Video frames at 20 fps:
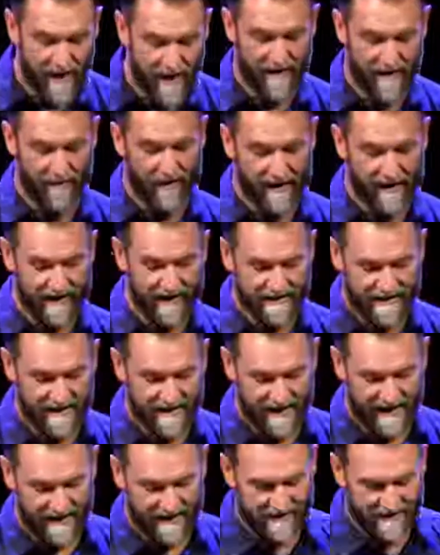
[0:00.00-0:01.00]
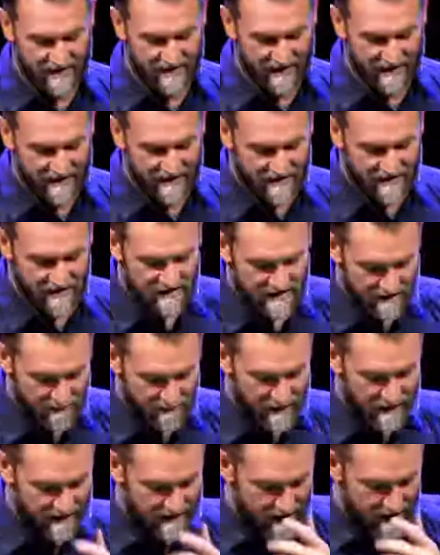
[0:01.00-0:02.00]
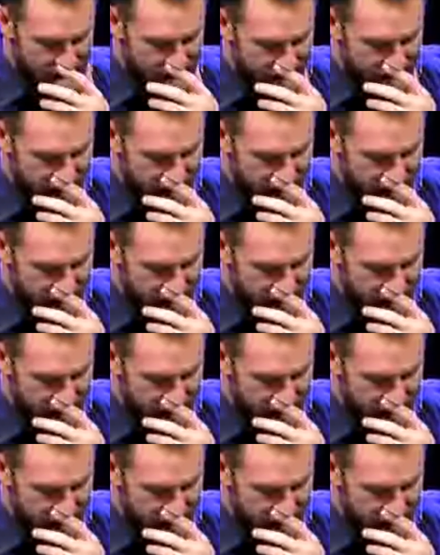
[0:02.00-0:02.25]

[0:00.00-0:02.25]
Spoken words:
way, and we'll get into that in just a minute.